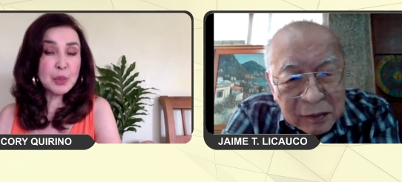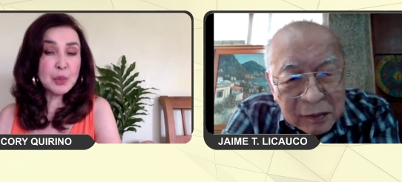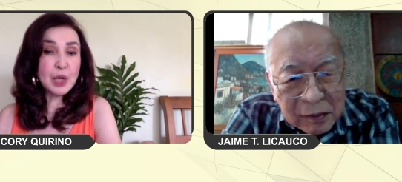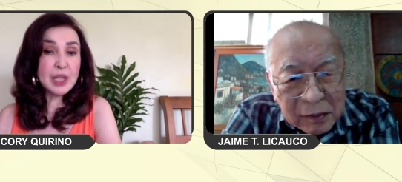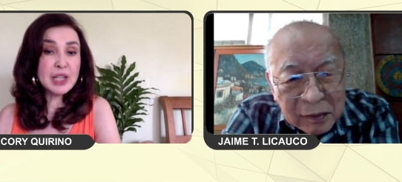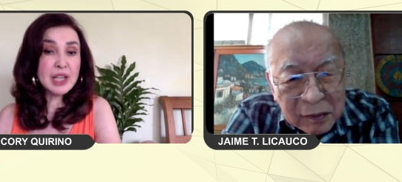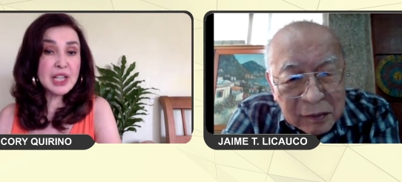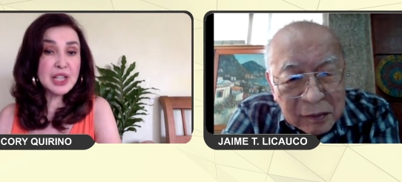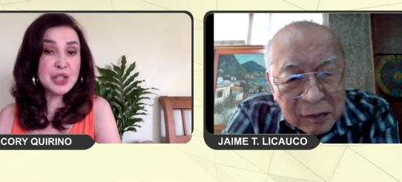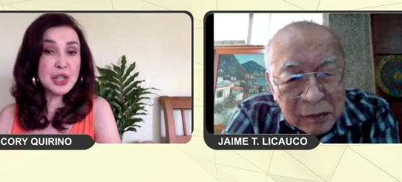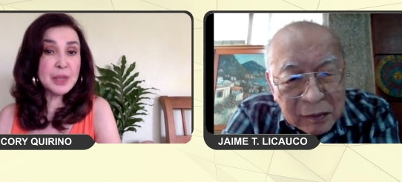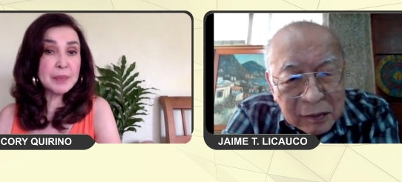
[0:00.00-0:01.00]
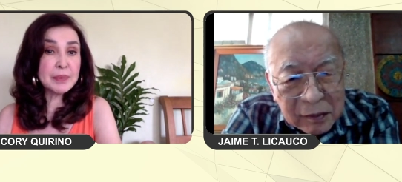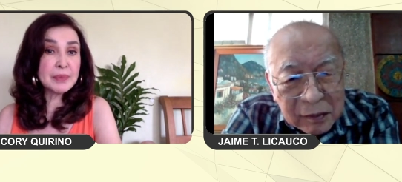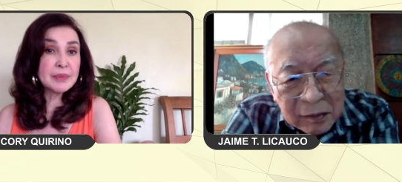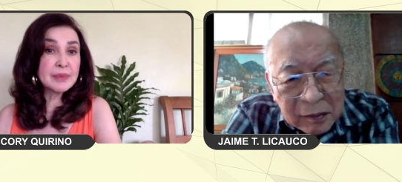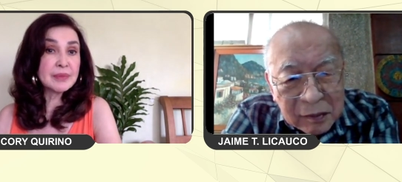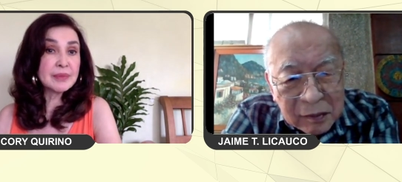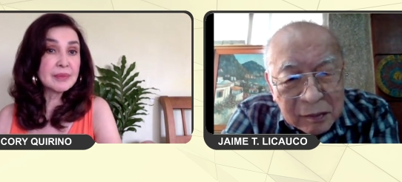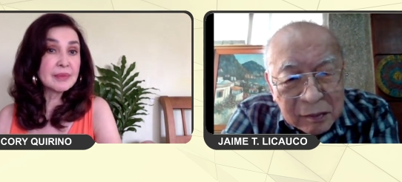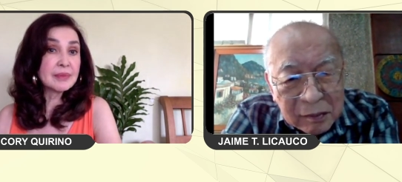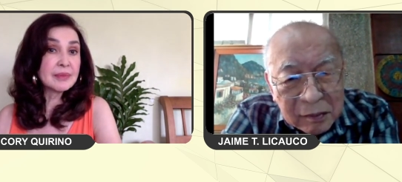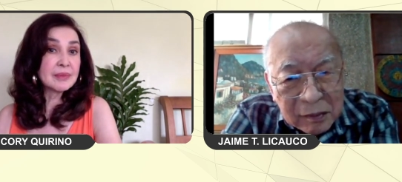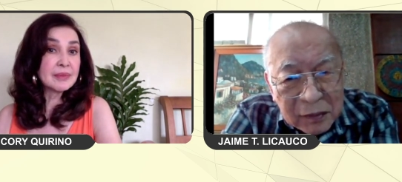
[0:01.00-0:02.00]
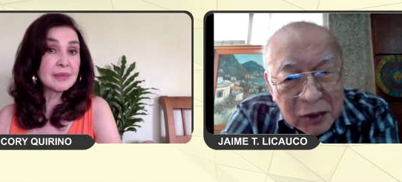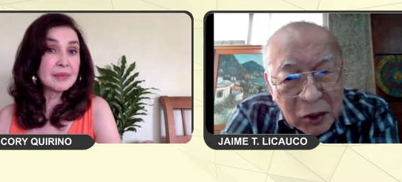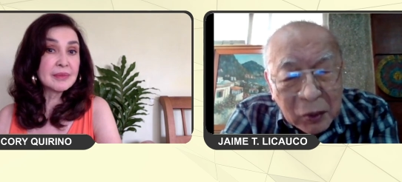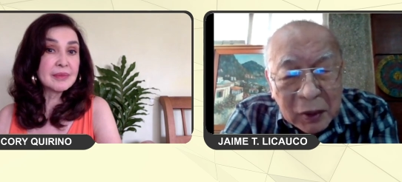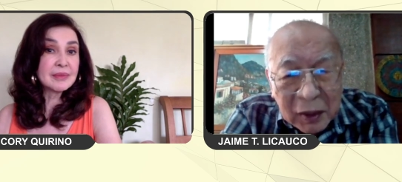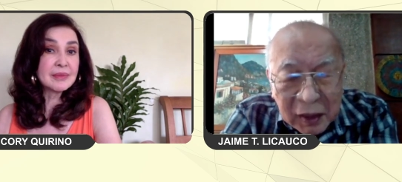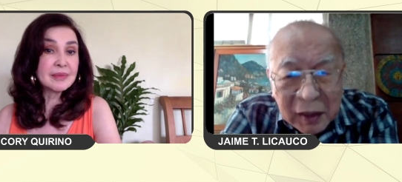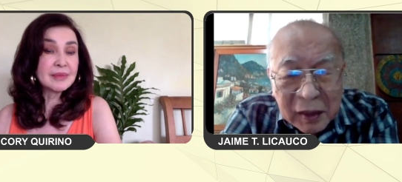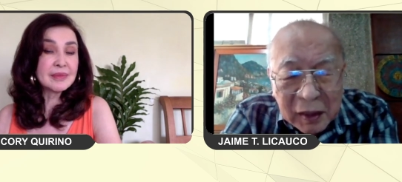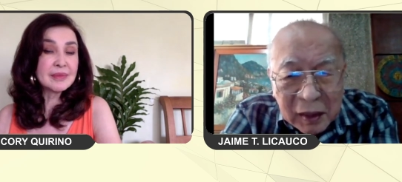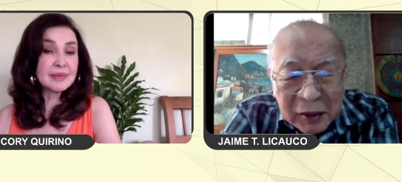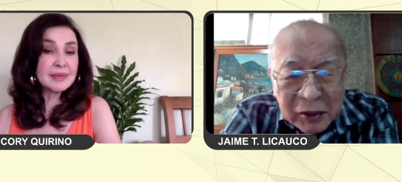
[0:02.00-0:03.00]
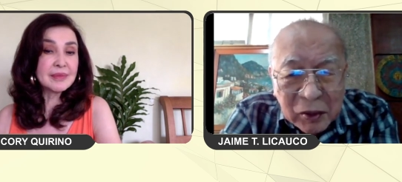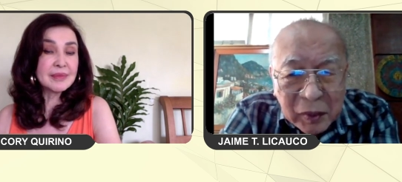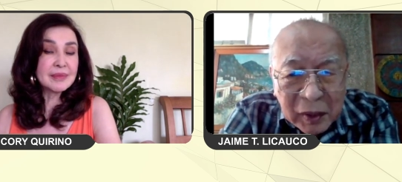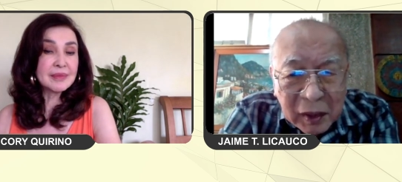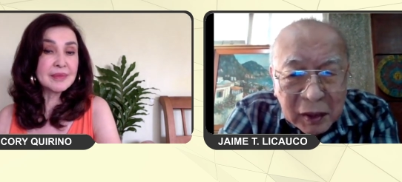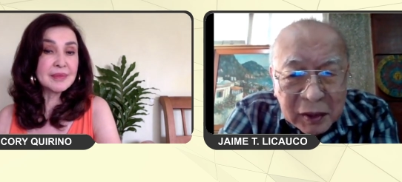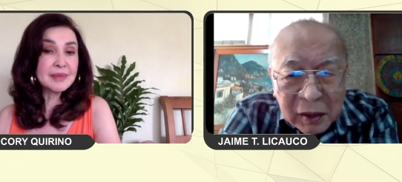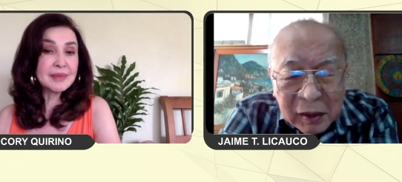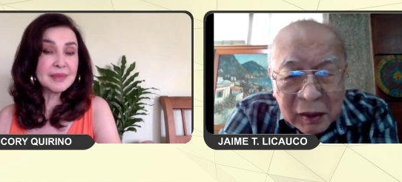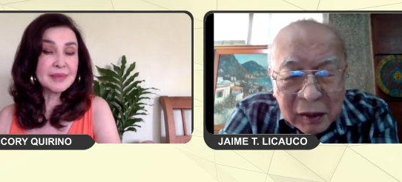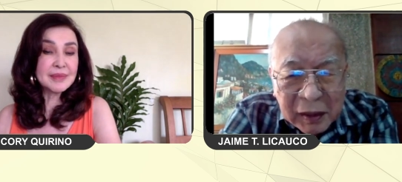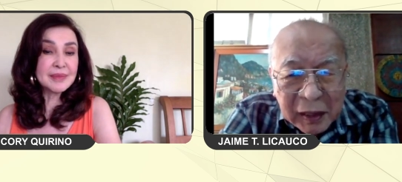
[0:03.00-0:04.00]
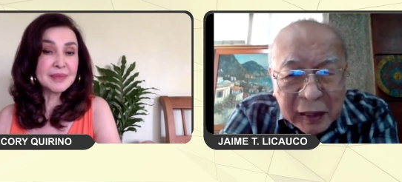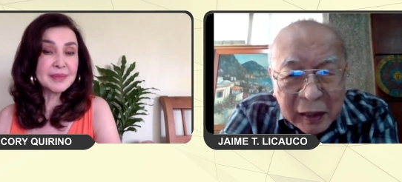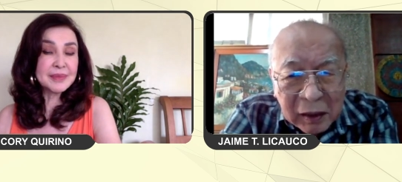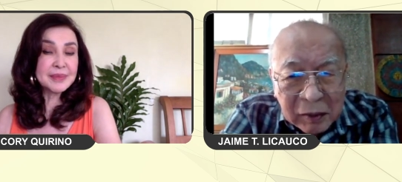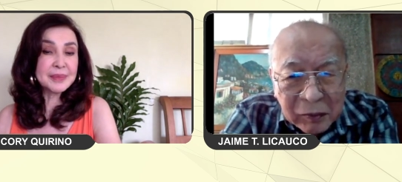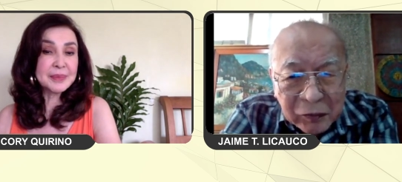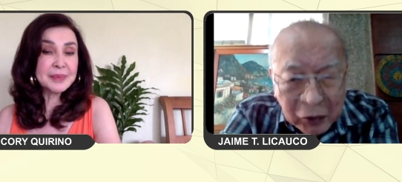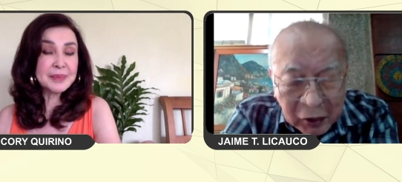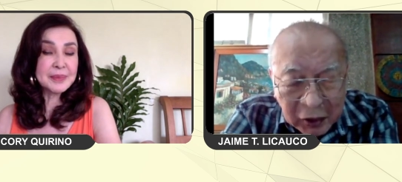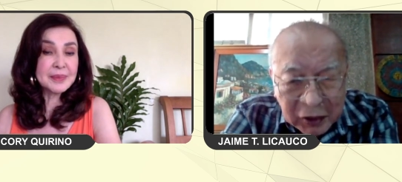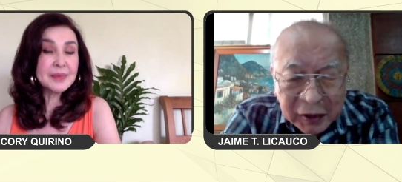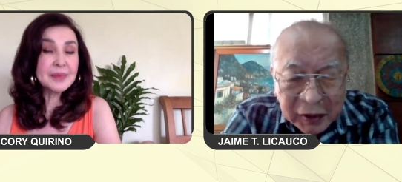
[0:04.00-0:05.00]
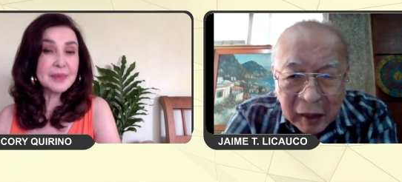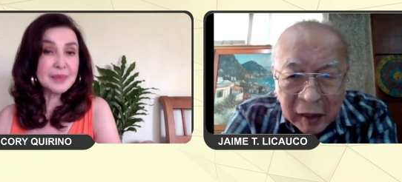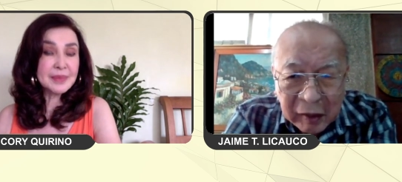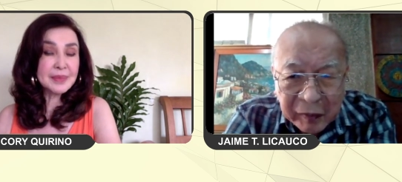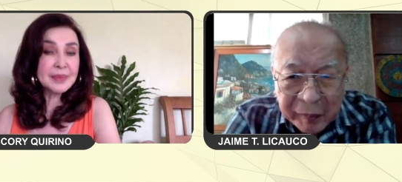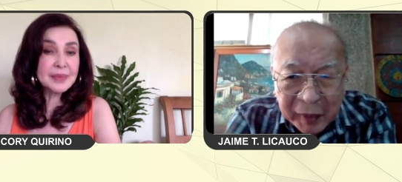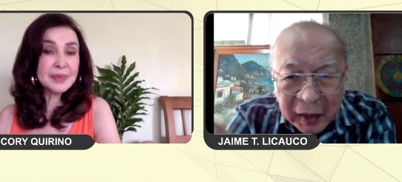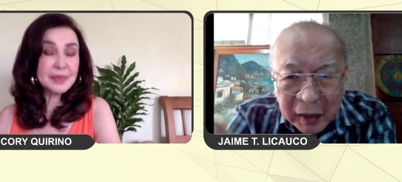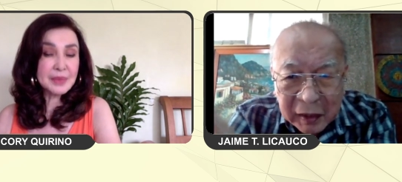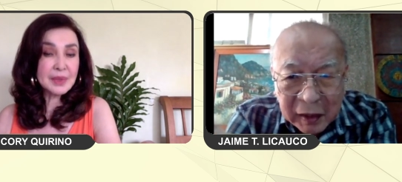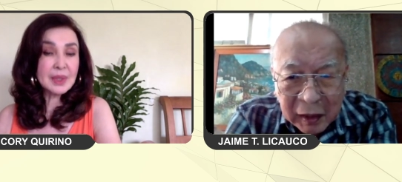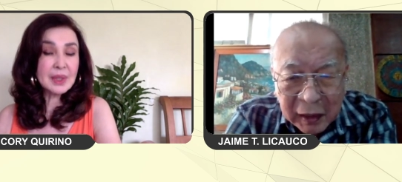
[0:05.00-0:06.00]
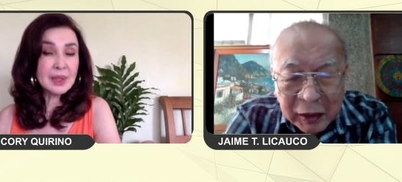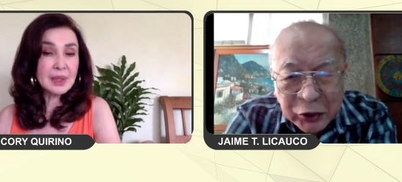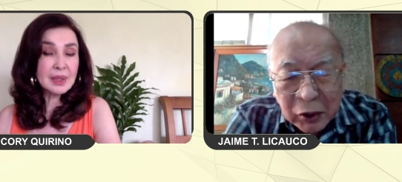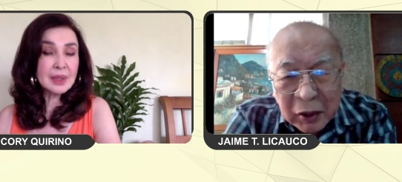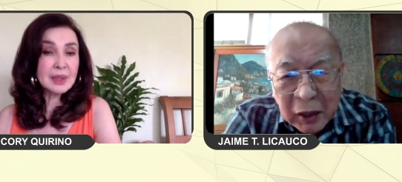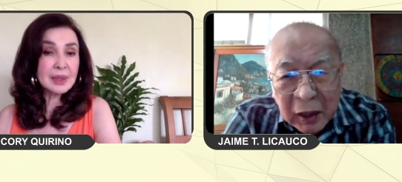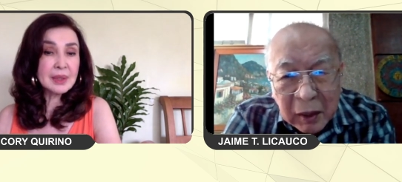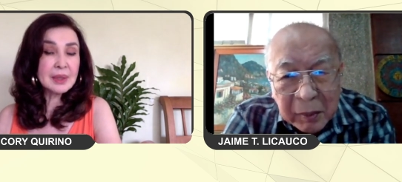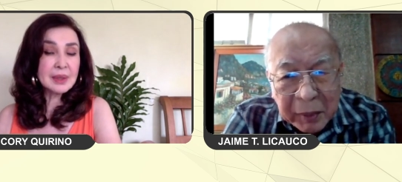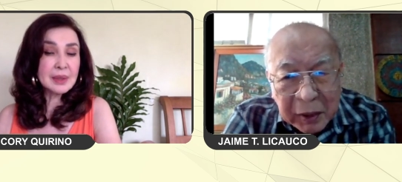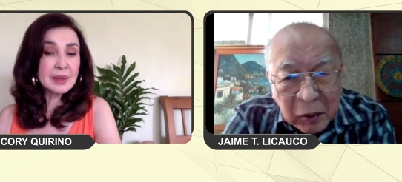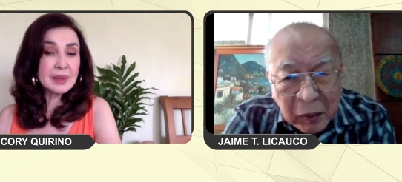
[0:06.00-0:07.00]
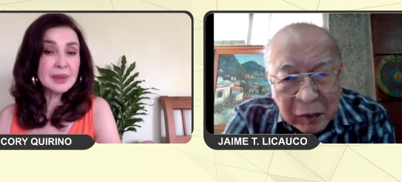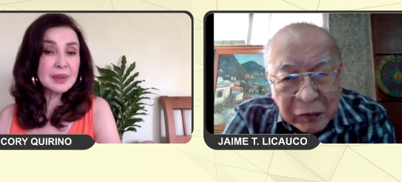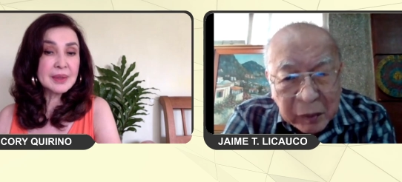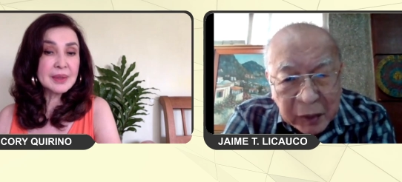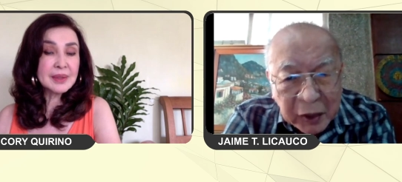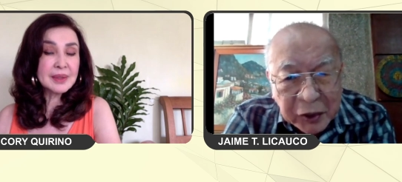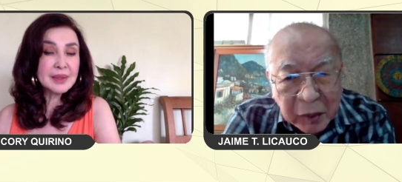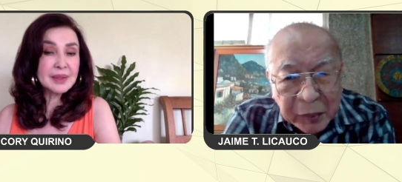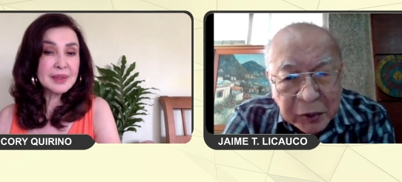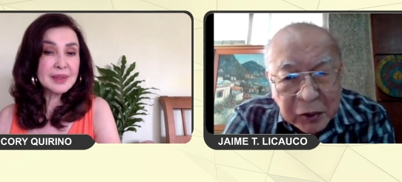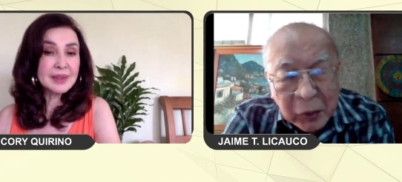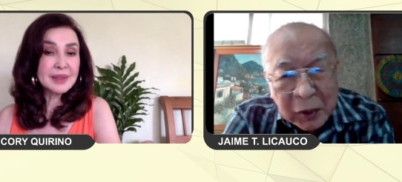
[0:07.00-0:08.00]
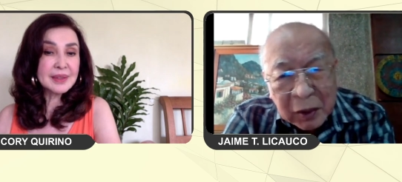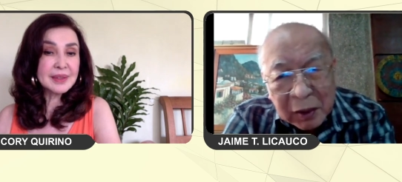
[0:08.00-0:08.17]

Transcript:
Speaker 1: mo ay sa Egypt.
Speaker 2: Well, yeah, that, that's the one that's critical for this because I have many incarnations, but the one from Egypt is the one